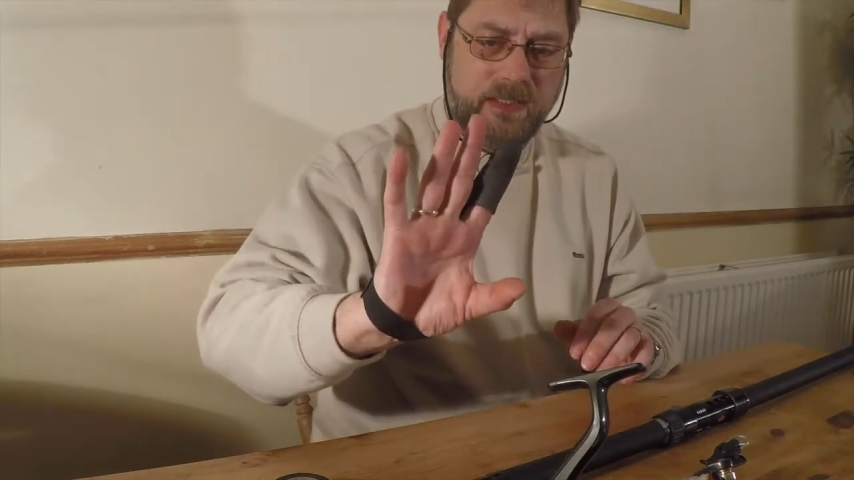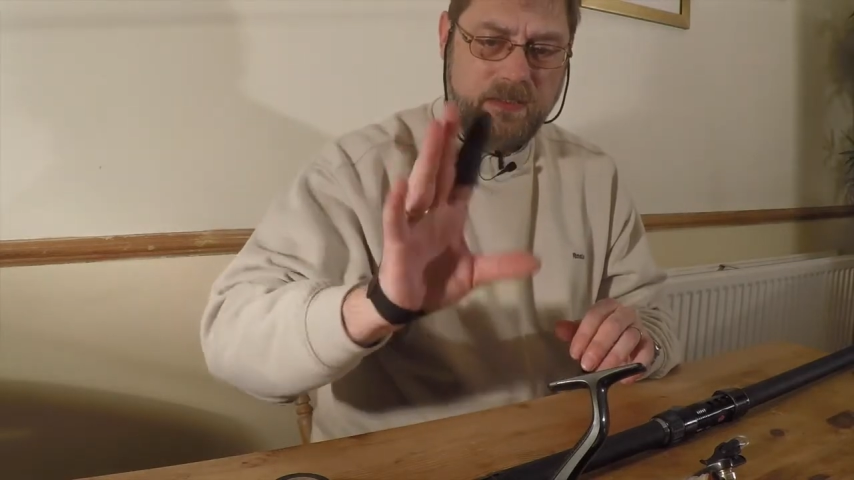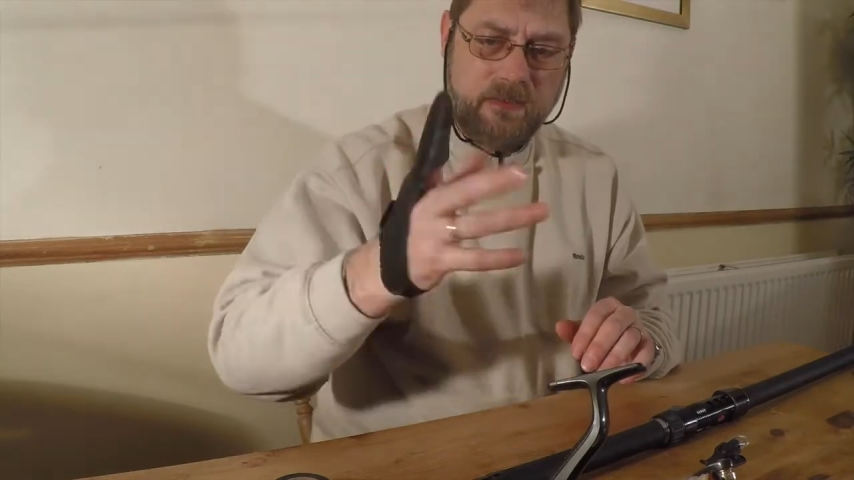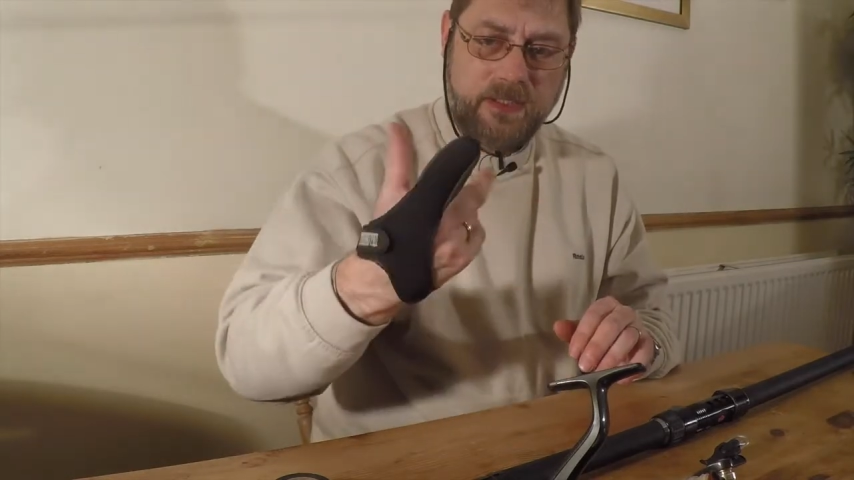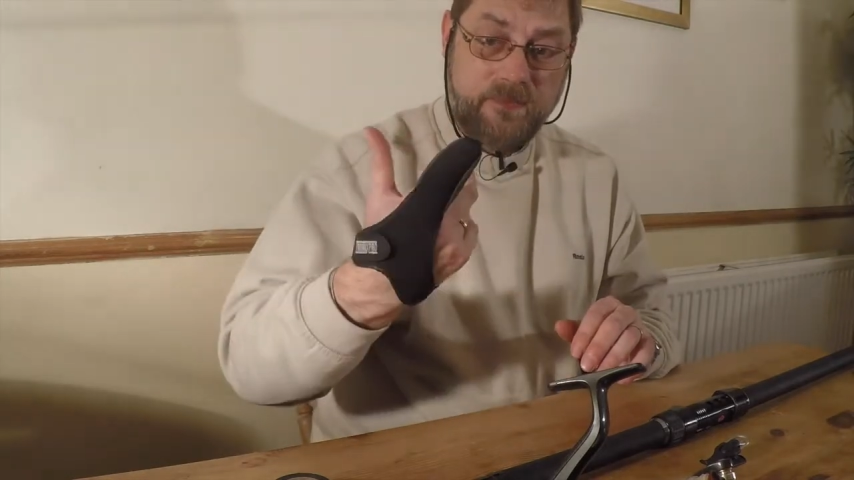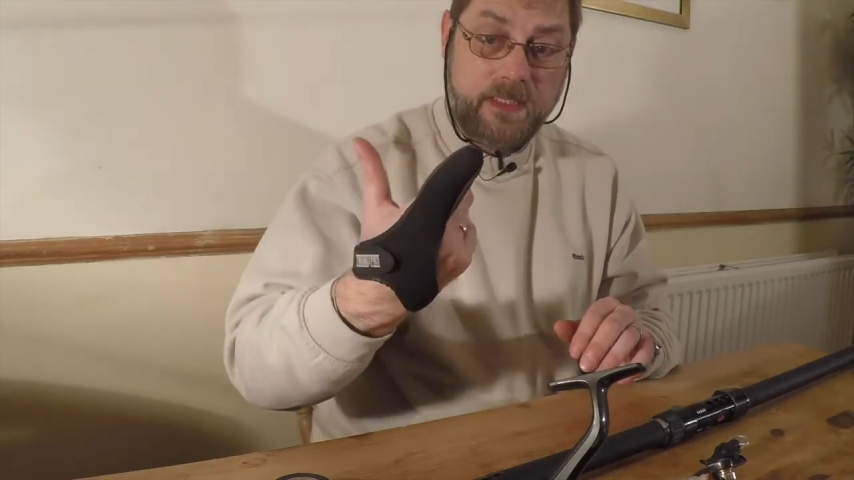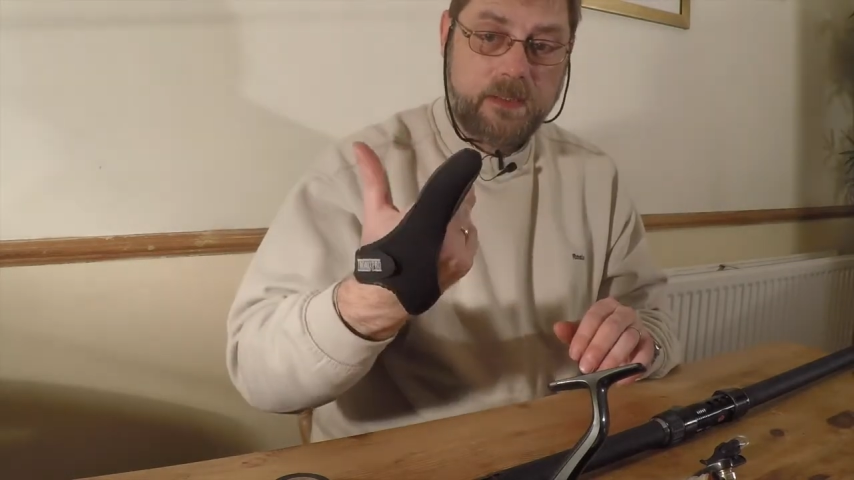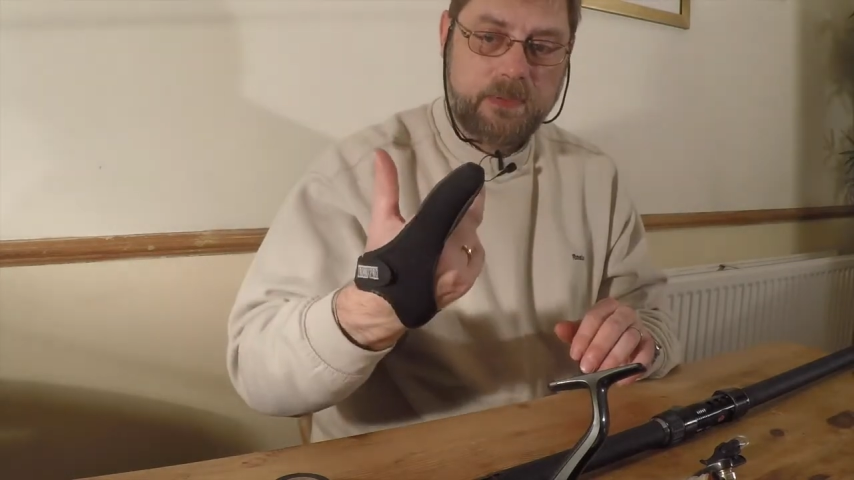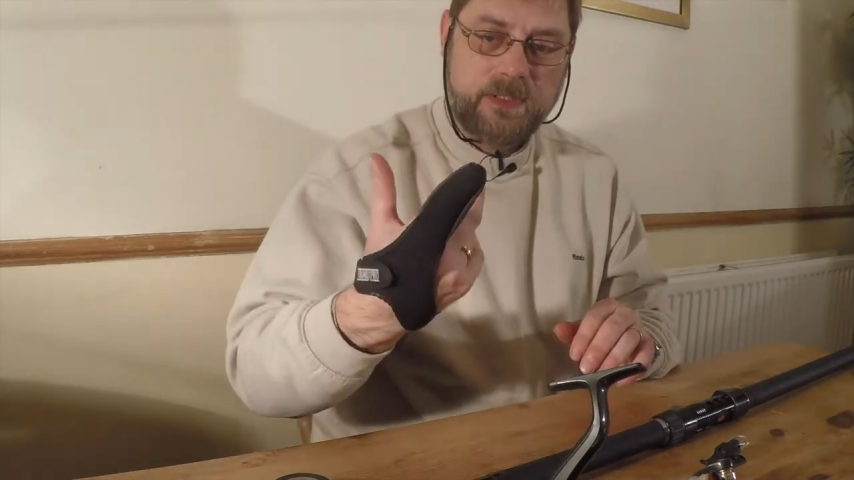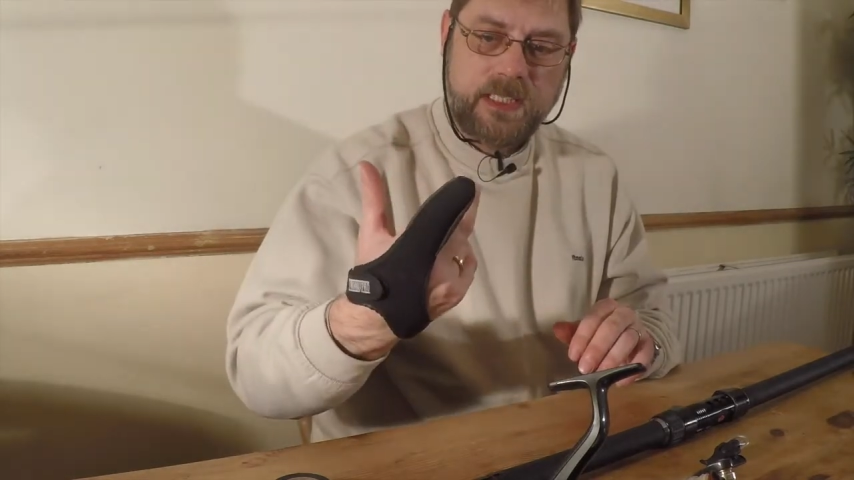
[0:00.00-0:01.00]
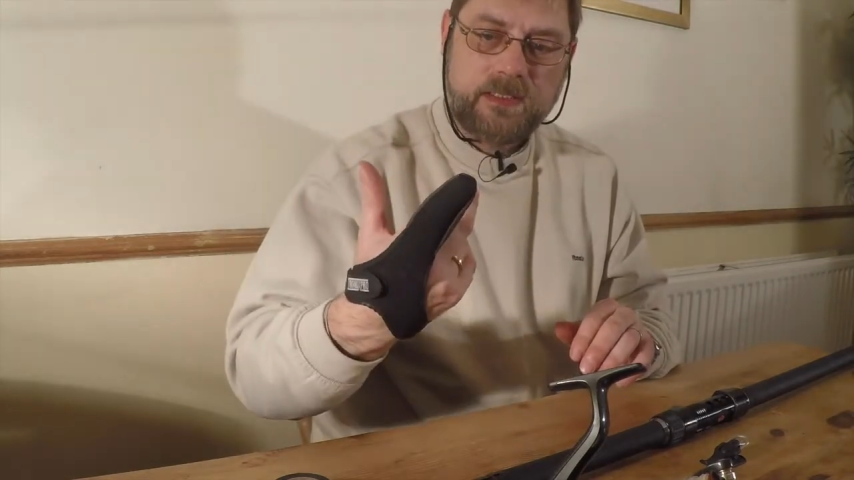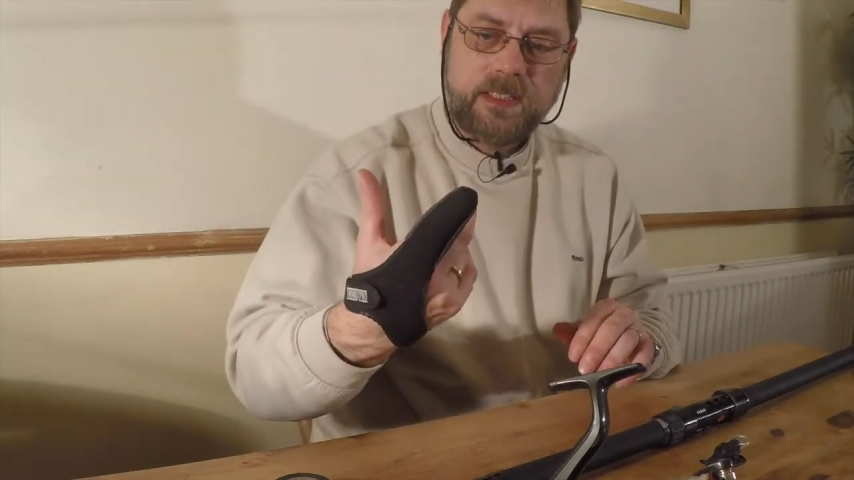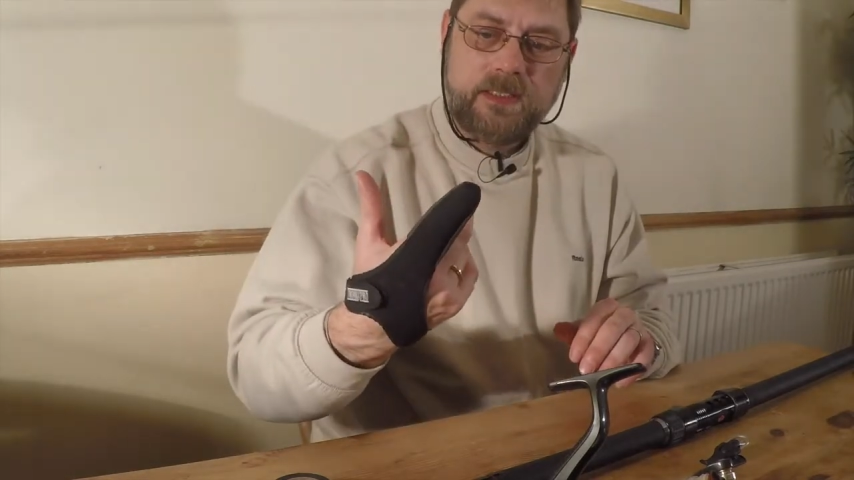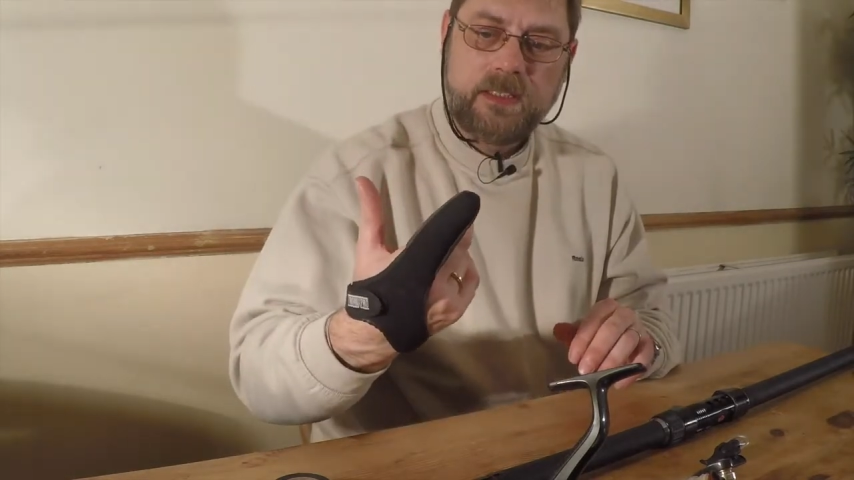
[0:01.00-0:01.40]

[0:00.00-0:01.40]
or your finger protected